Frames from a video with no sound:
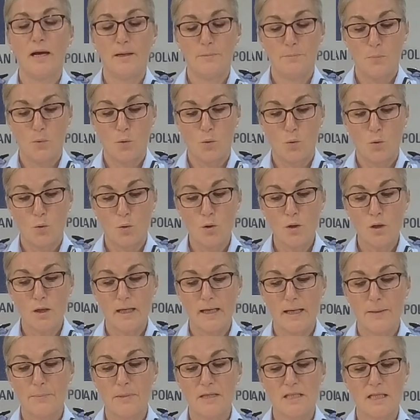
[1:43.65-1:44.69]
and more
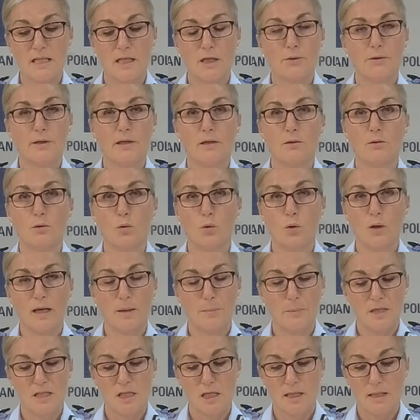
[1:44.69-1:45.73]
material or
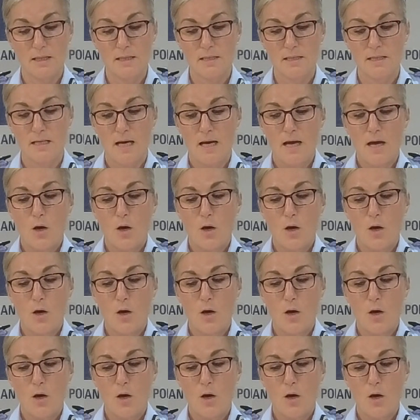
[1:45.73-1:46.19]
images